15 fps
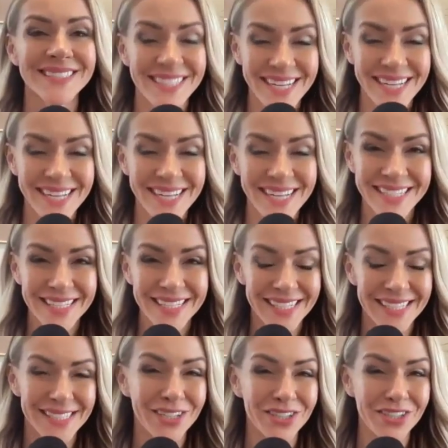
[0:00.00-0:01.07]
Today's
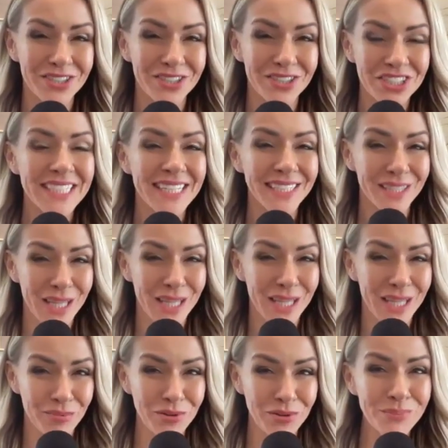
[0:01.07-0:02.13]
guest is Doctor Gina
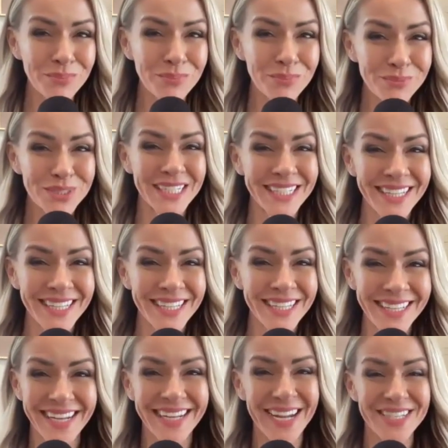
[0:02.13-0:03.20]
Labrum. Gina
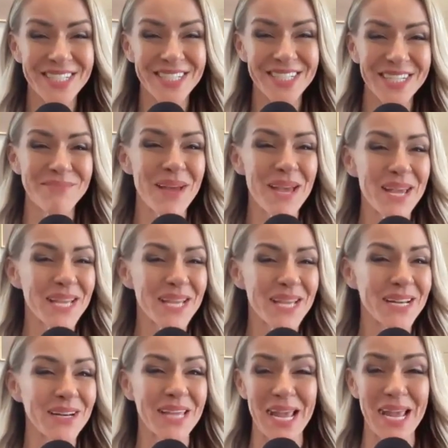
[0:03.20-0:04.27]
and I actually
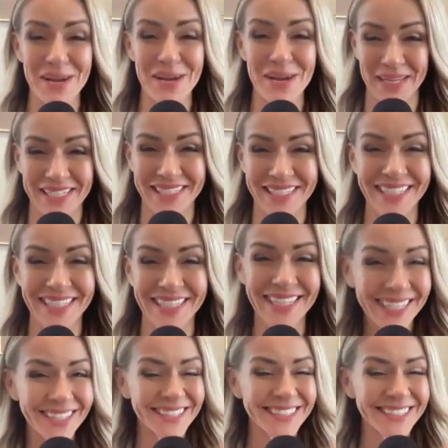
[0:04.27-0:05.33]
met camping.
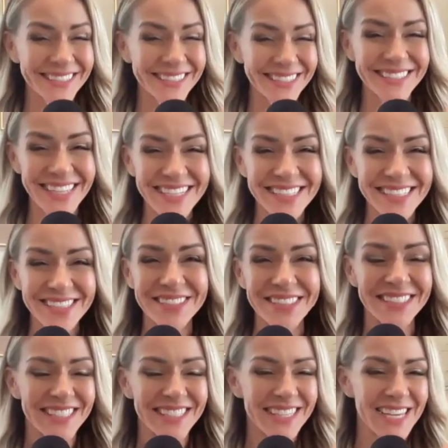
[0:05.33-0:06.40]
Okay. So
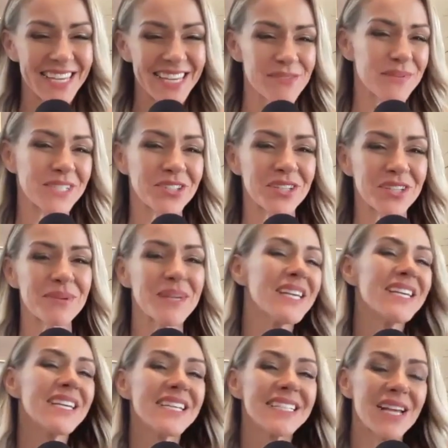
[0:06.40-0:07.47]
I took a camping trip
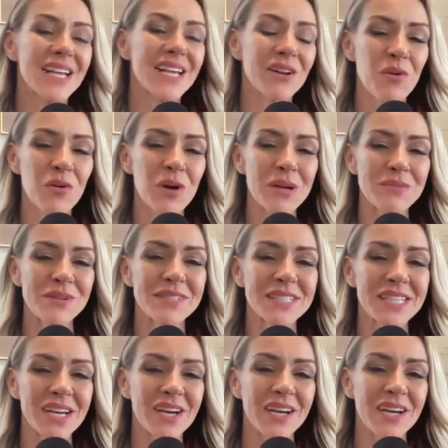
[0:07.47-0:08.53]
down in Moab,
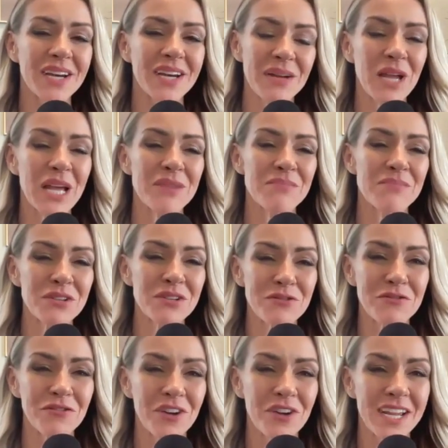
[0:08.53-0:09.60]
Utah, and we had a
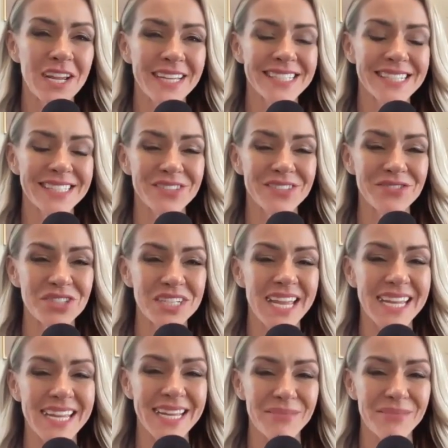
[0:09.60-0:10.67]
mutual friend. And so she
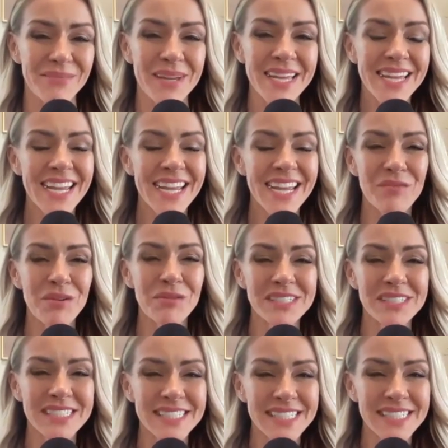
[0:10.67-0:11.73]
came and we were
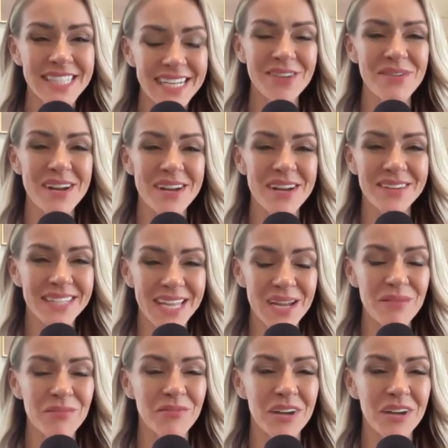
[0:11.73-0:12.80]
sitting around the
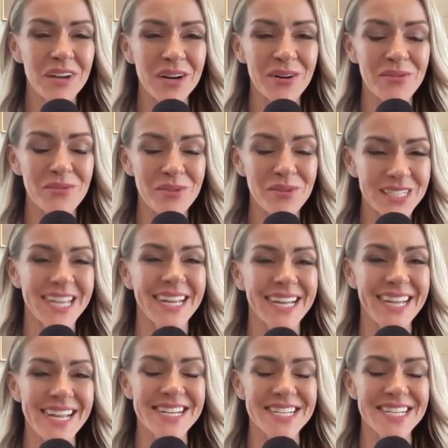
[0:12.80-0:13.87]
campfire one
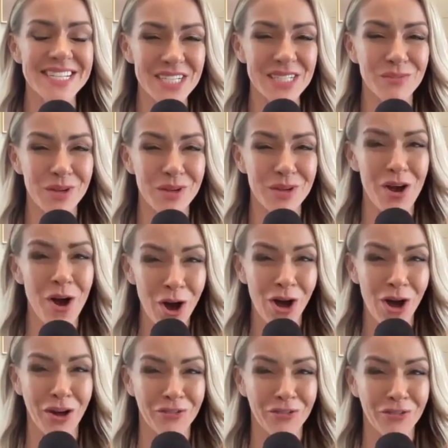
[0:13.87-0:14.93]
day and she just went
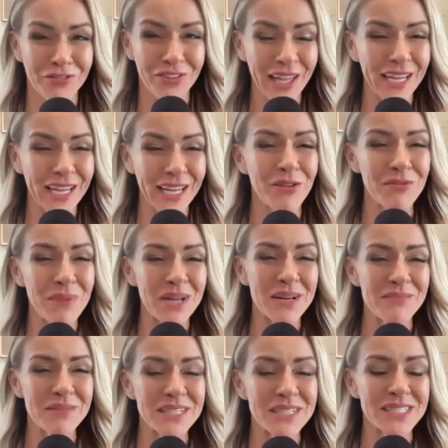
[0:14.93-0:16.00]
off. Like, it
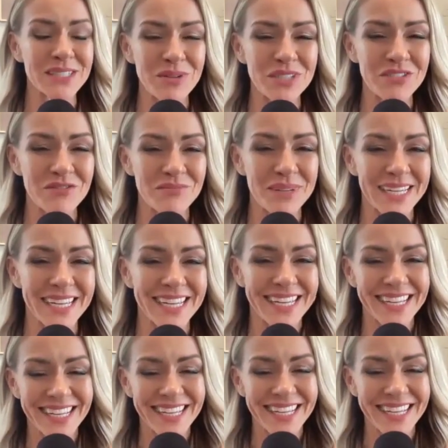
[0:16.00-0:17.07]
reminded me so much of me.
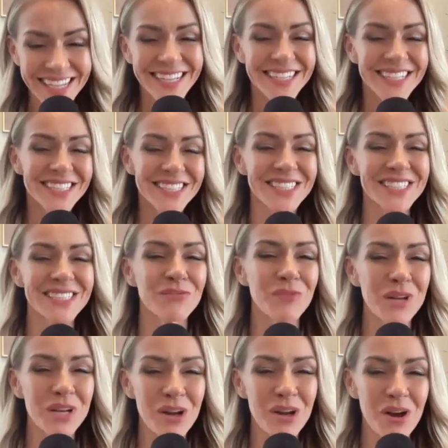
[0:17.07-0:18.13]
She
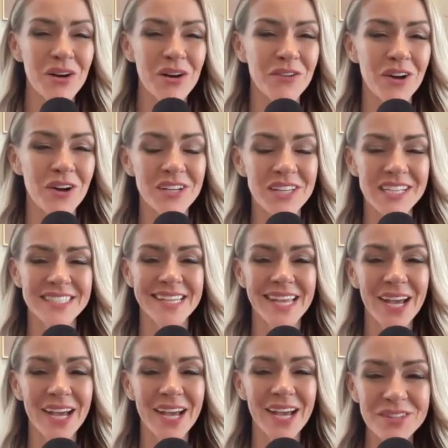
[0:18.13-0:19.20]
just went off on this
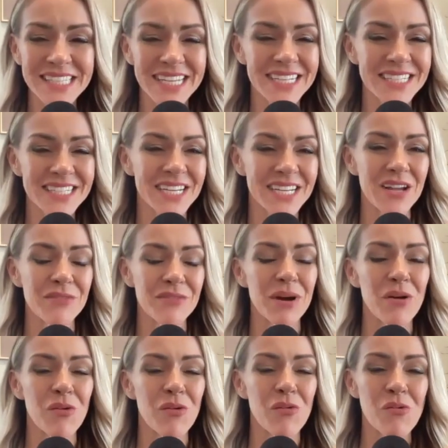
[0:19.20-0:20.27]
health tangent
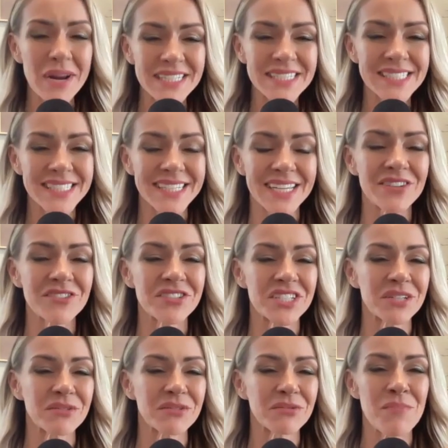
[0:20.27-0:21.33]
about wasting
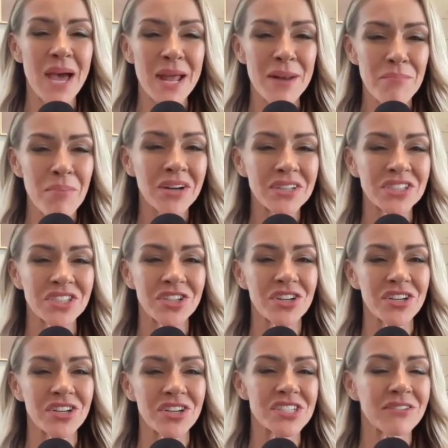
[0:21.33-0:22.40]
energy with bad
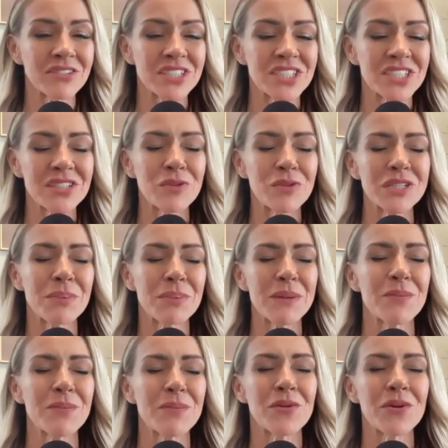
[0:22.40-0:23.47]
posture and how she just wished
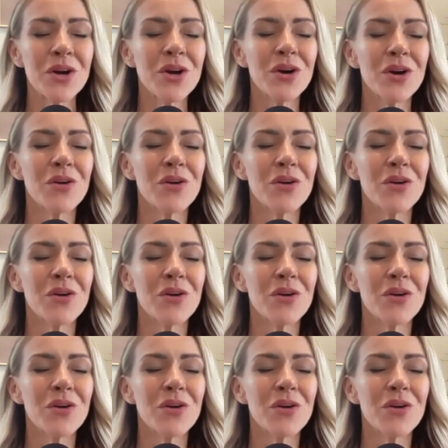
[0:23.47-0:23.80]
people